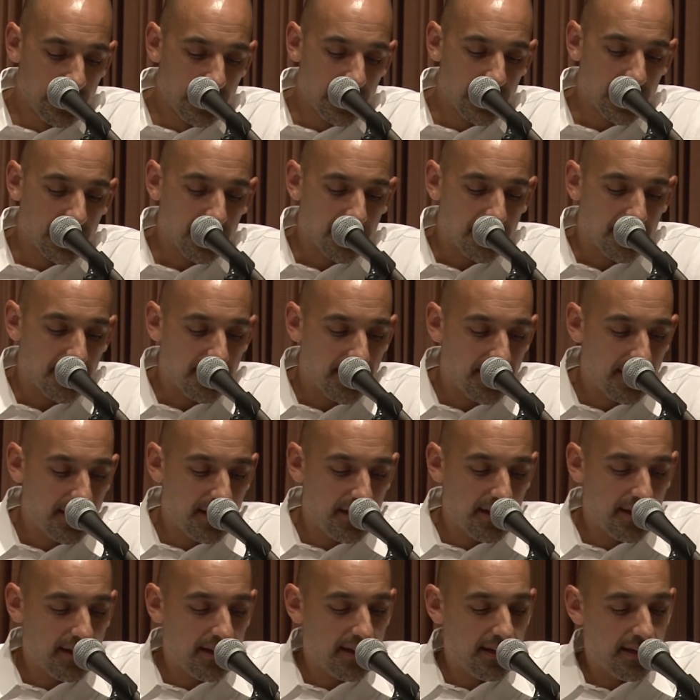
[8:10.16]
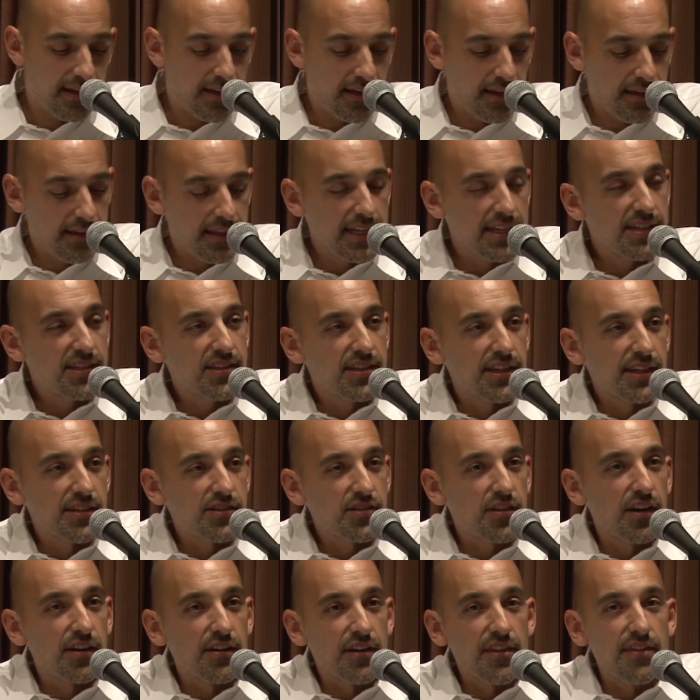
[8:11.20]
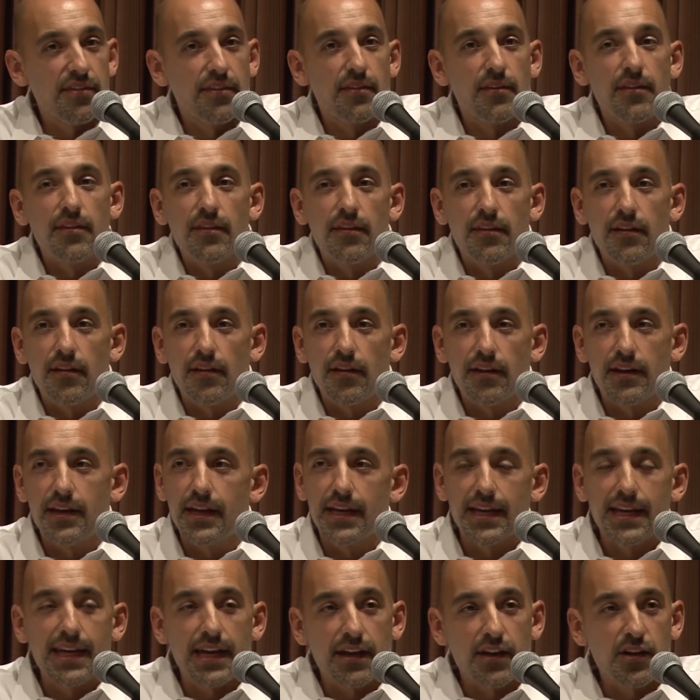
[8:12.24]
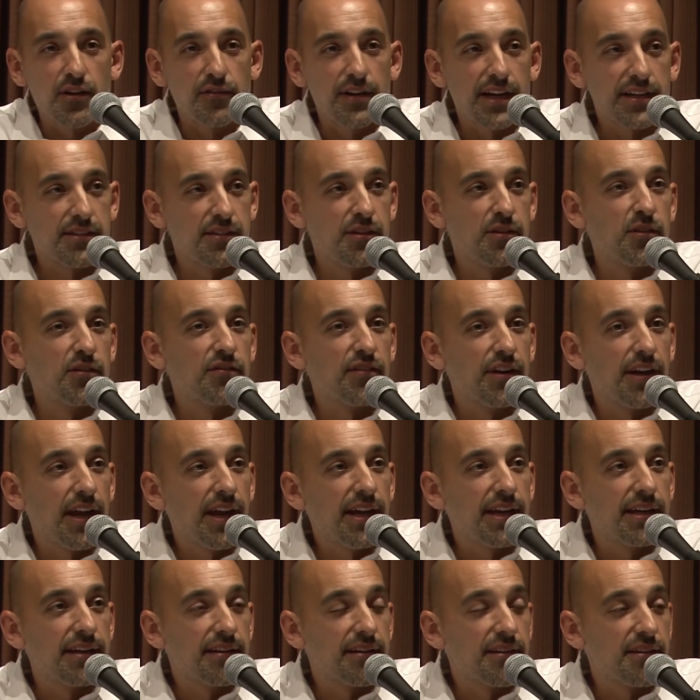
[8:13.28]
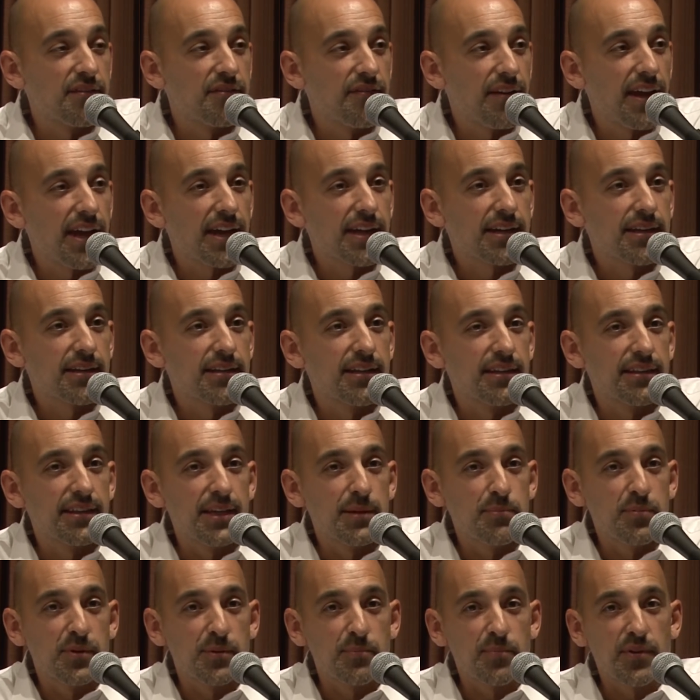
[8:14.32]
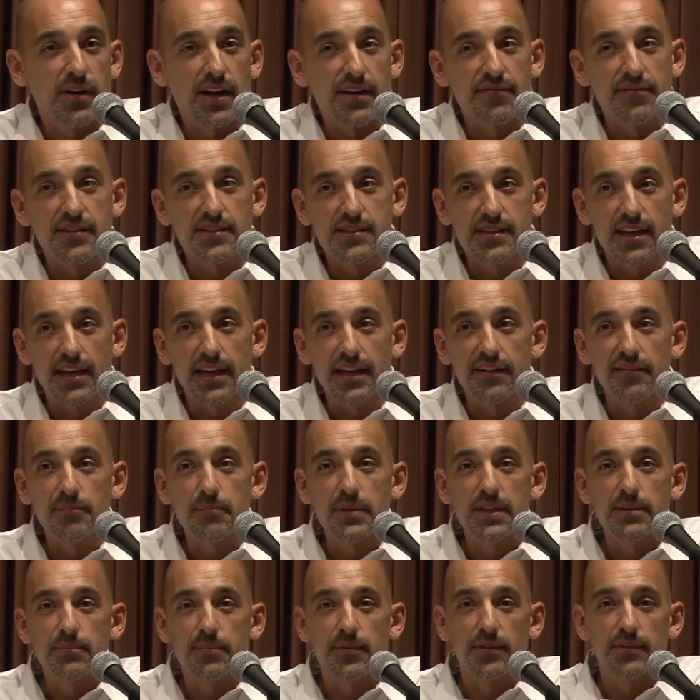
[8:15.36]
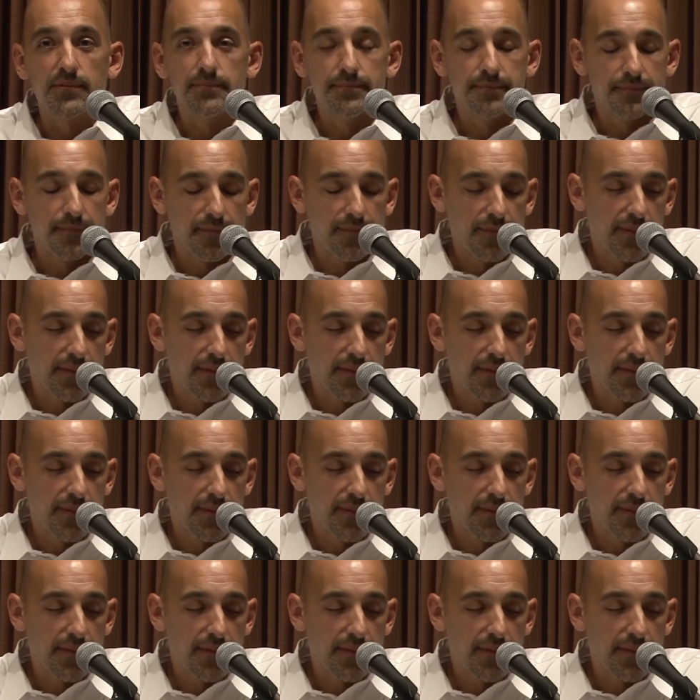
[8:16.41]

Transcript: Now, these things aren't going to get corrected overnight, the fact that they put profits ahead of people.